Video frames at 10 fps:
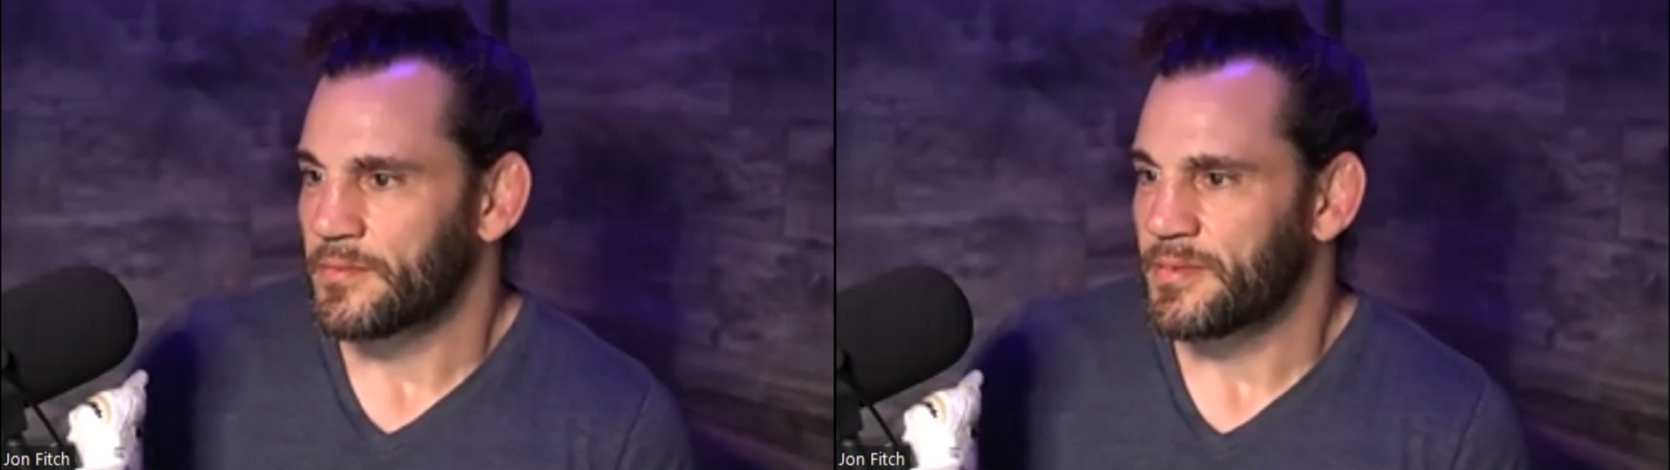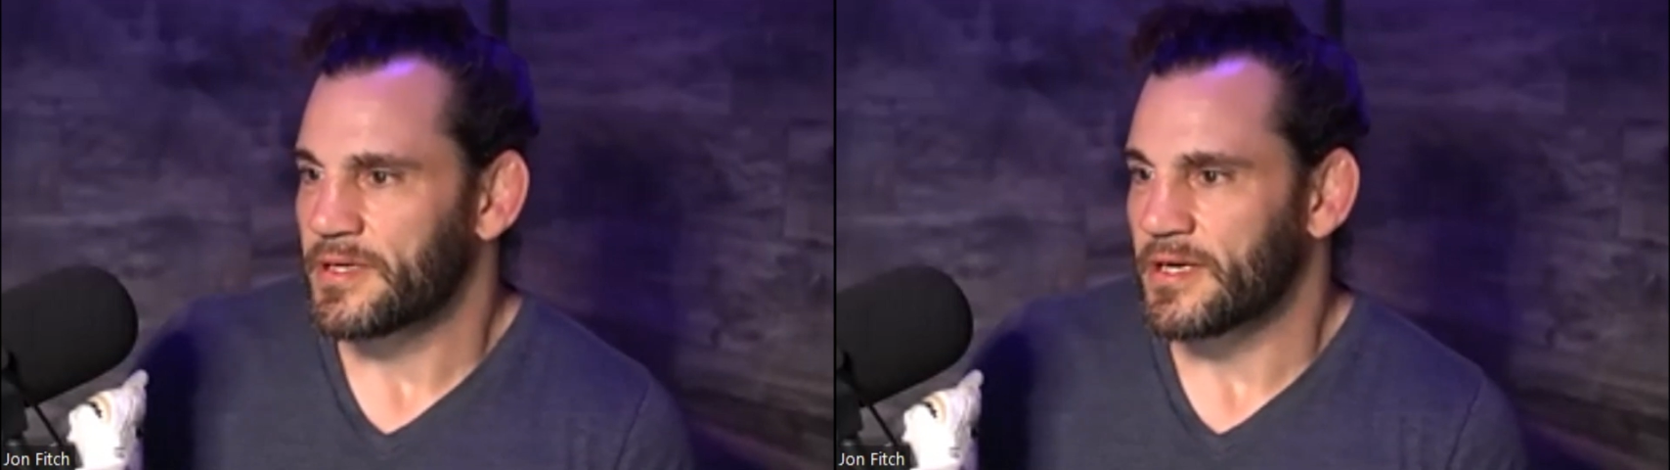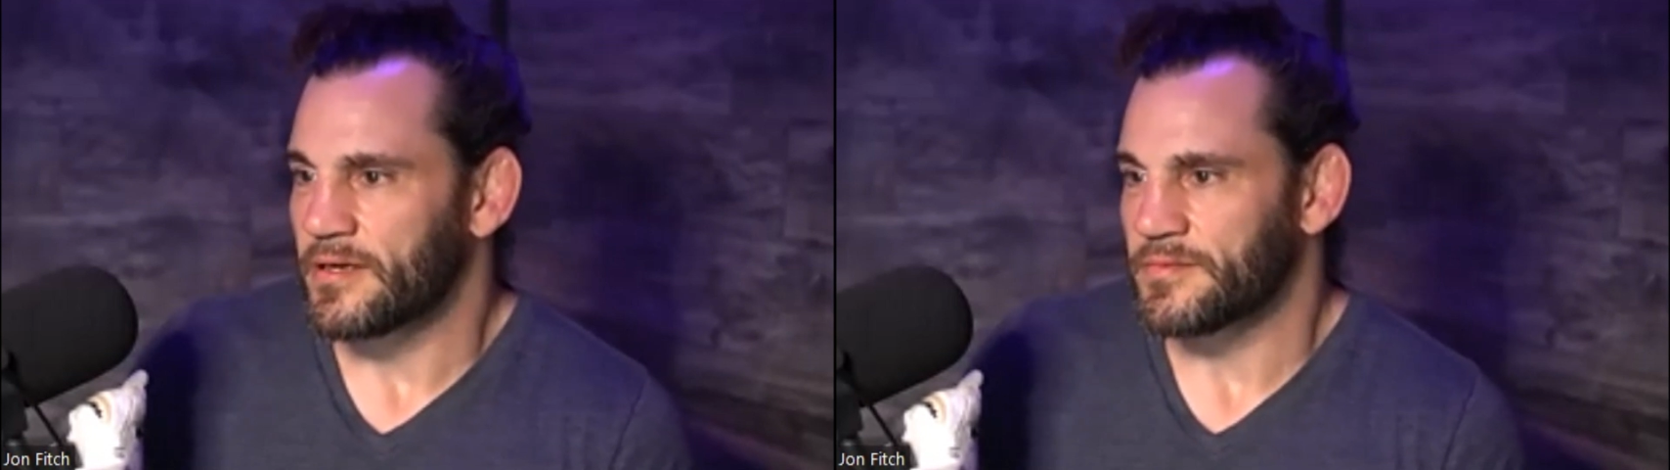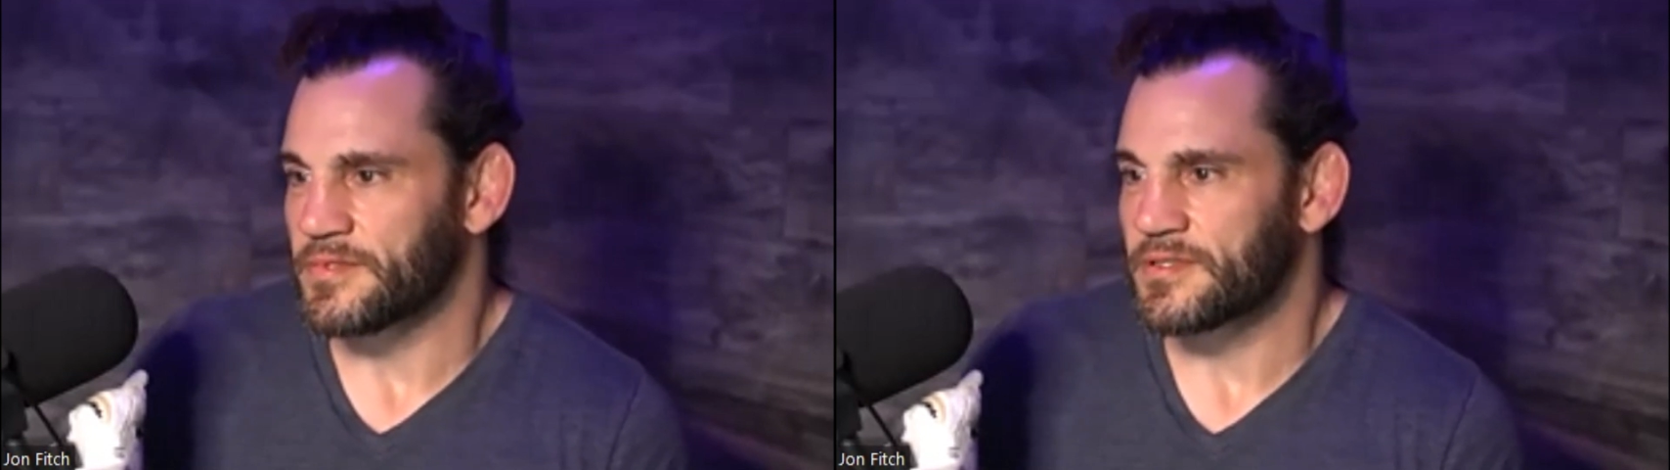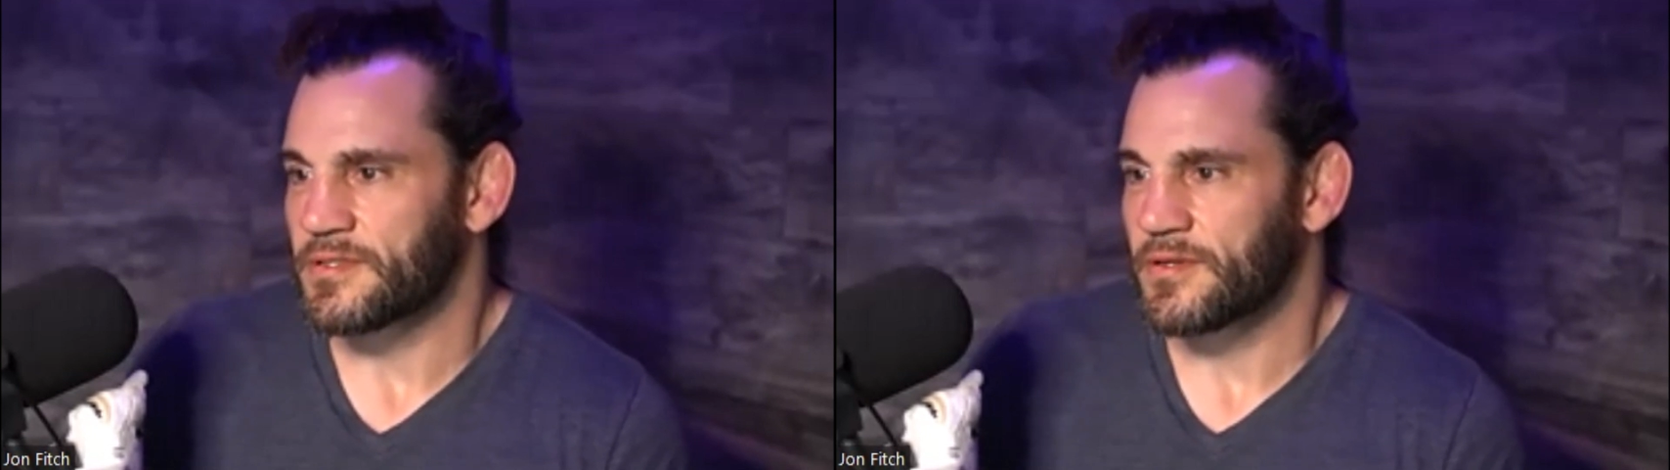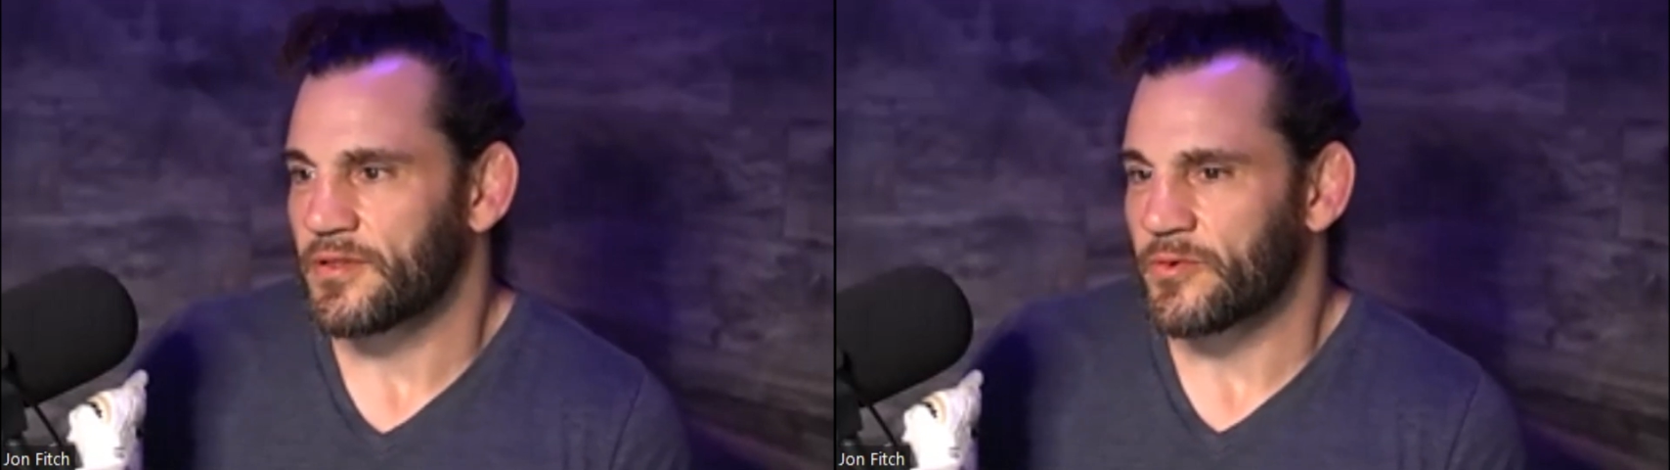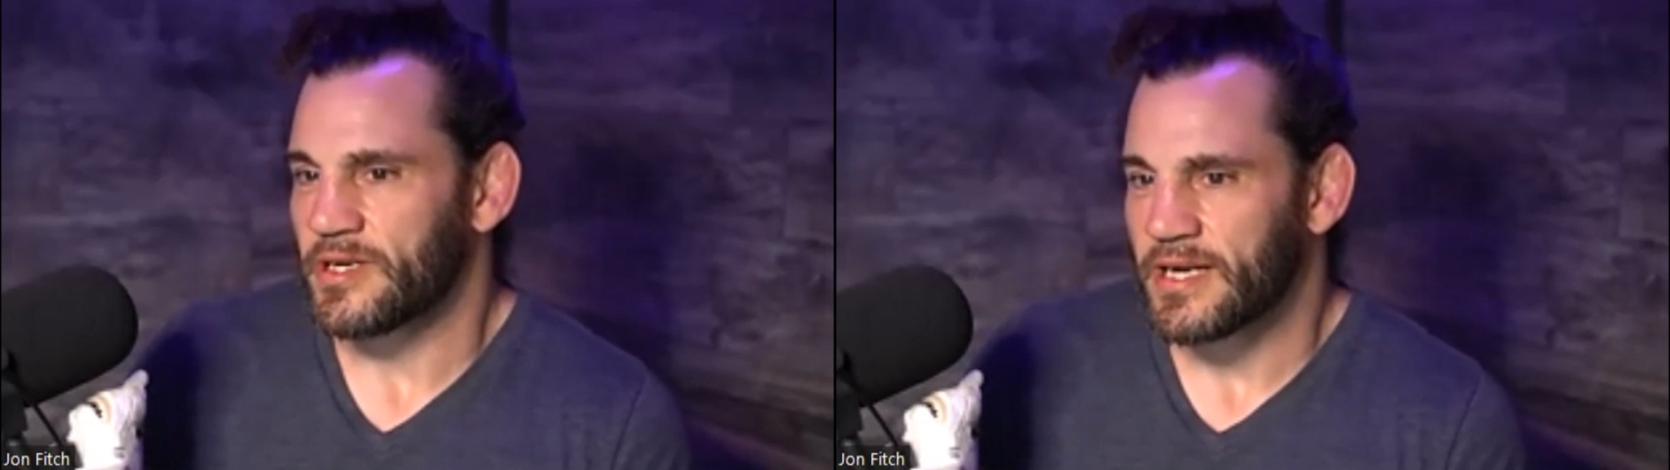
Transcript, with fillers: becomes three